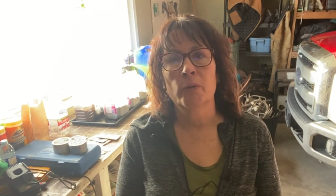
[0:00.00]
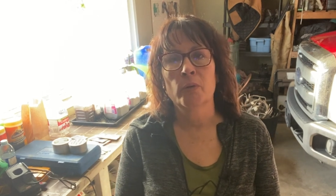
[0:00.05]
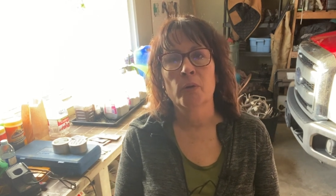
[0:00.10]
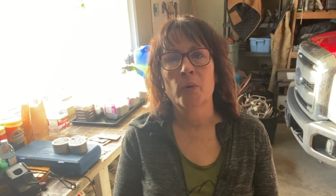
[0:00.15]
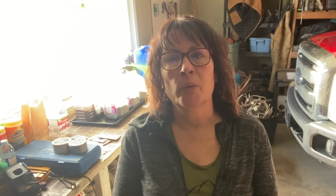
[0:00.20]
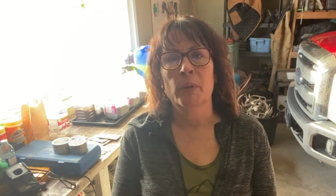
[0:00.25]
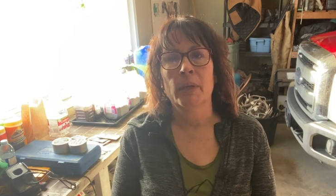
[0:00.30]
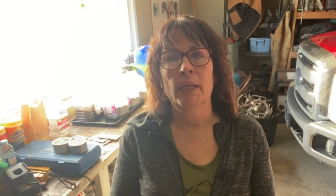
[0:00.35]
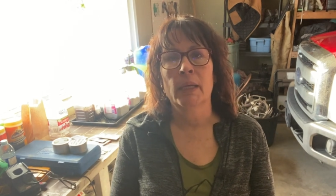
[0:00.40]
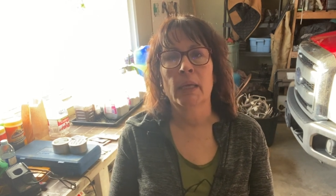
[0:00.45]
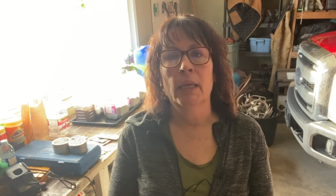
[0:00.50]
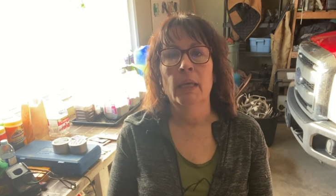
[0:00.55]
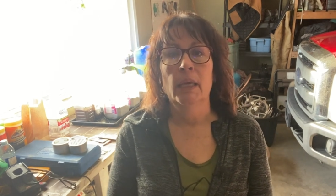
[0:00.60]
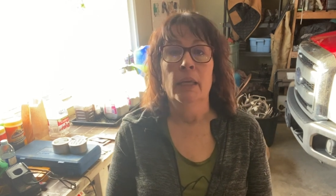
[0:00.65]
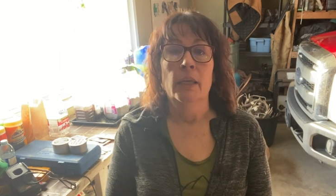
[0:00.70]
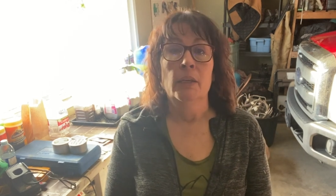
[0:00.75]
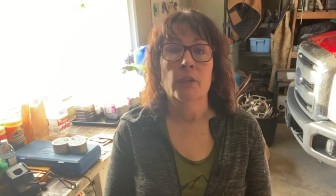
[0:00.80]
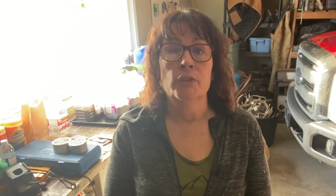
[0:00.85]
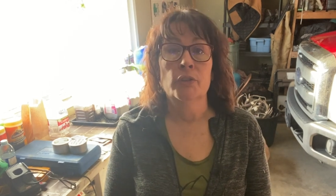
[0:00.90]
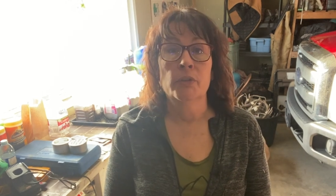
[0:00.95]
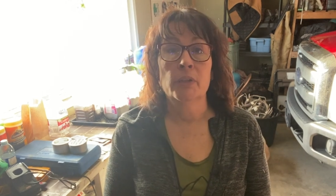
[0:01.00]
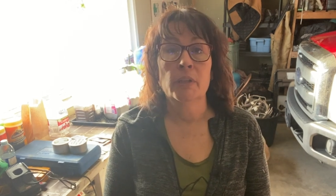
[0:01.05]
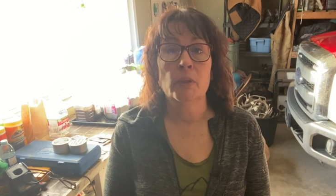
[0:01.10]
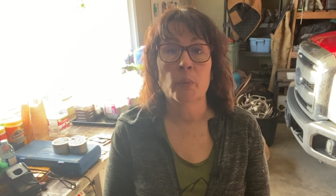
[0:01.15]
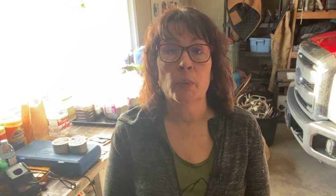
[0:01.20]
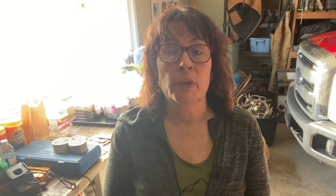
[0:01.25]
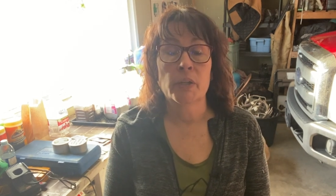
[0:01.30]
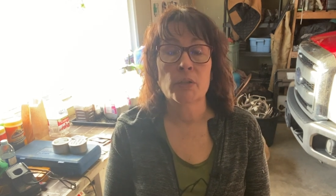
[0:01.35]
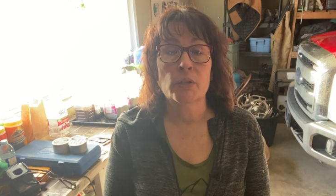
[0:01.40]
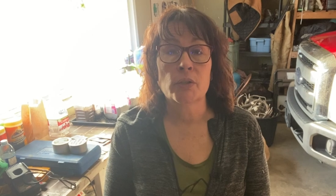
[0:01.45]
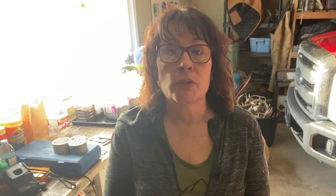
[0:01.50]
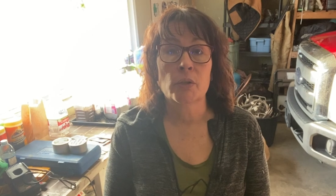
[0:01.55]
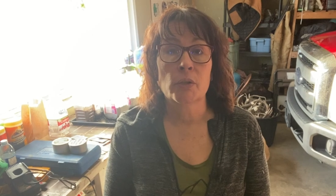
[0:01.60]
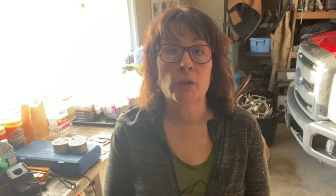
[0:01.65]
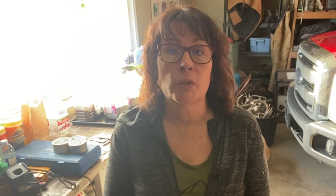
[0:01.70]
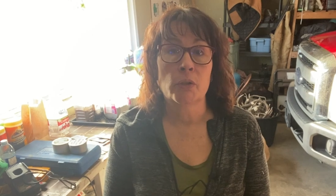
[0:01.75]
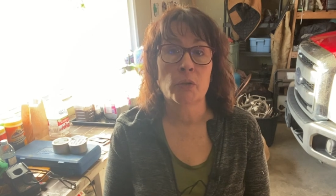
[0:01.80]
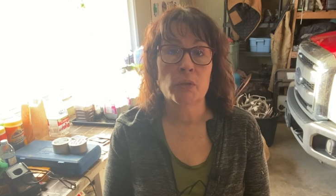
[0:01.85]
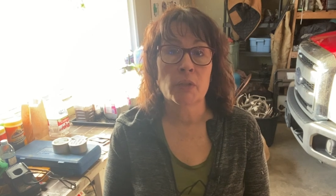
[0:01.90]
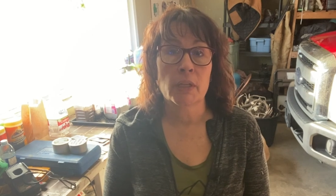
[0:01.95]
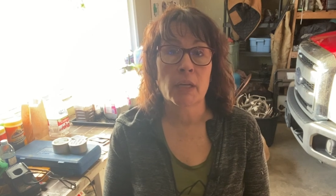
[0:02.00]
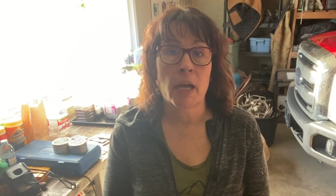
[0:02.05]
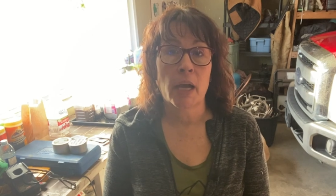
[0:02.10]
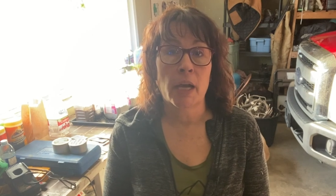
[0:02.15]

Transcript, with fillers: growing during the winter using